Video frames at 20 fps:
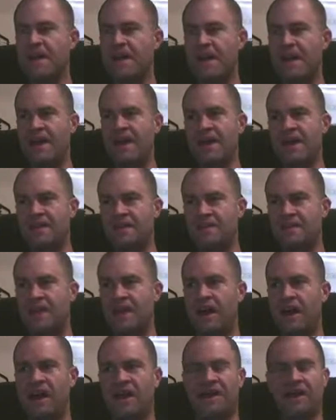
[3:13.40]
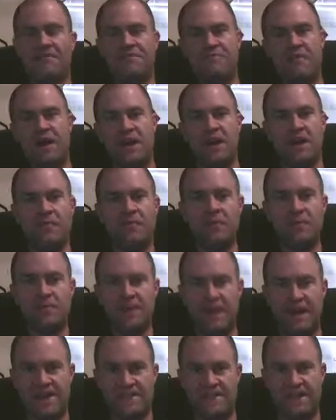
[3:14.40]
and I left my elbow
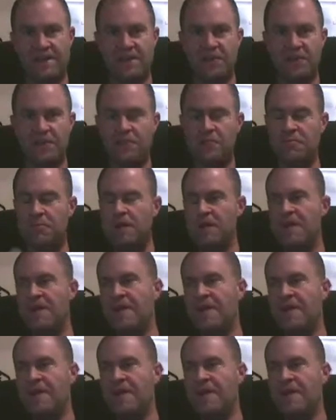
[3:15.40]
pads at home,